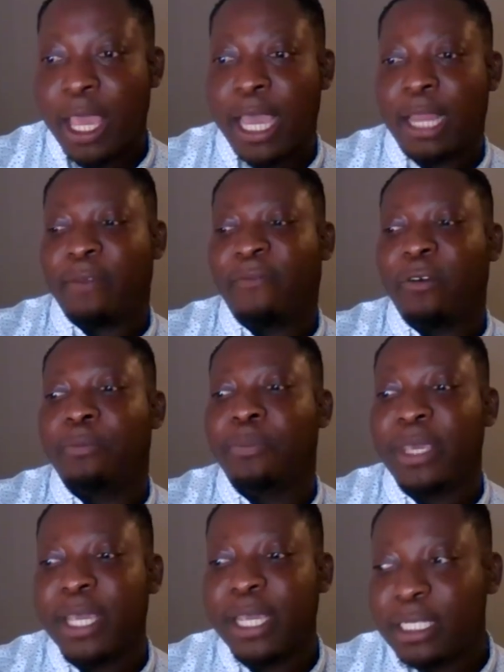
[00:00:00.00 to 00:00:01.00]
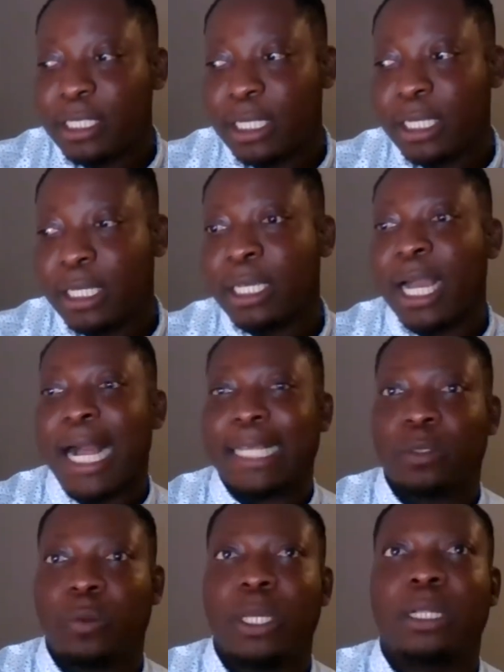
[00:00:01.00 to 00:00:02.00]
And for PhD
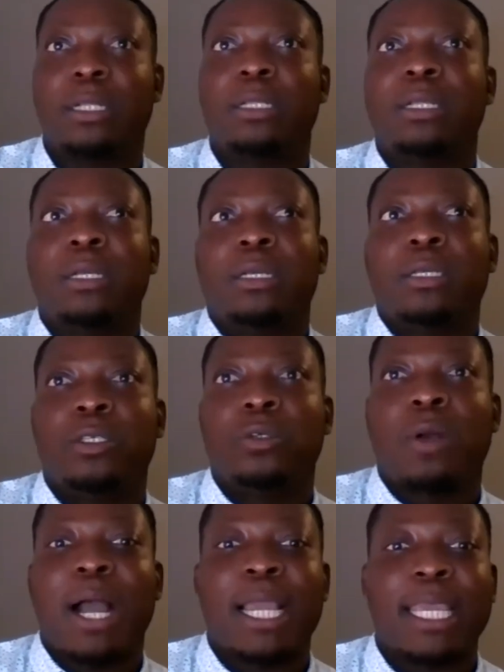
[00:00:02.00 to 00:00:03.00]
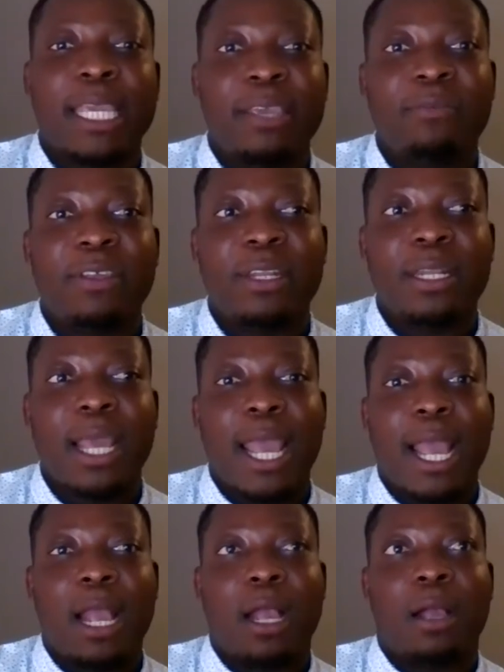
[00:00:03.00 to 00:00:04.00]
as well, you are given
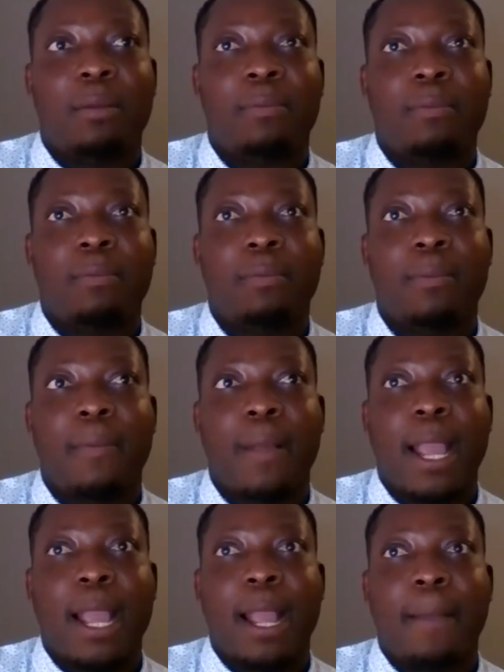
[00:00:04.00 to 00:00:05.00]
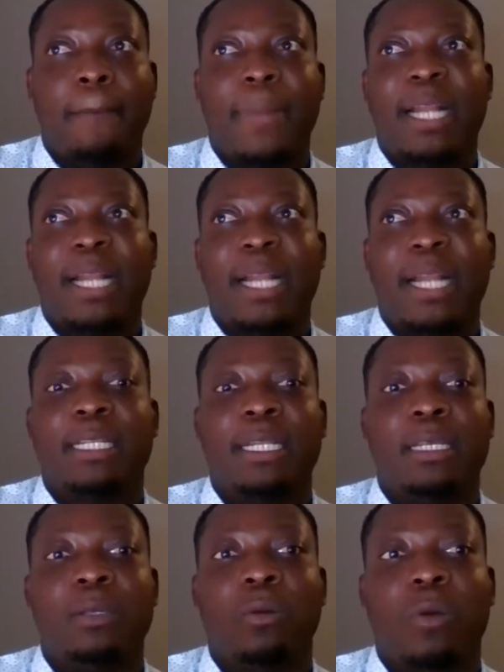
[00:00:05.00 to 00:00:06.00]

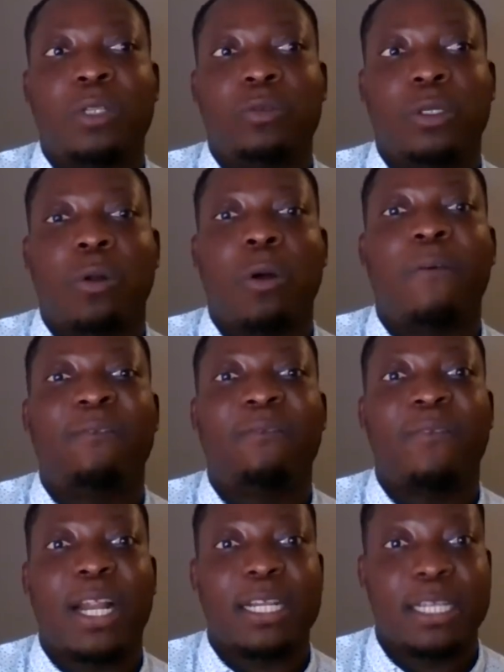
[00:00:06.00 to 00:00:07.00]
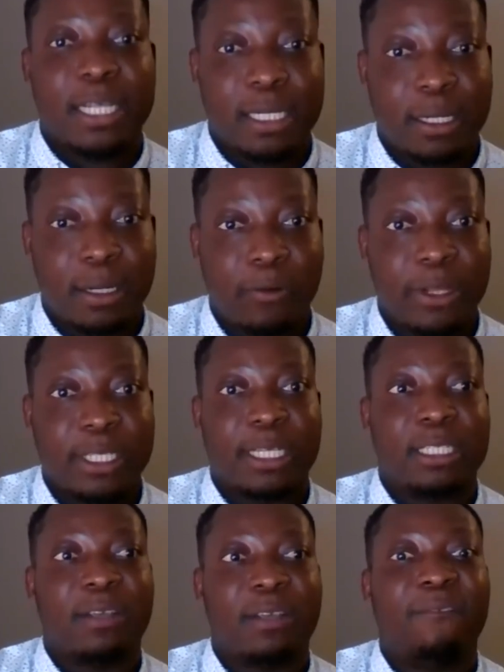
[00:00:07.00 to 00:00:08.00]
monthly what we call funding, research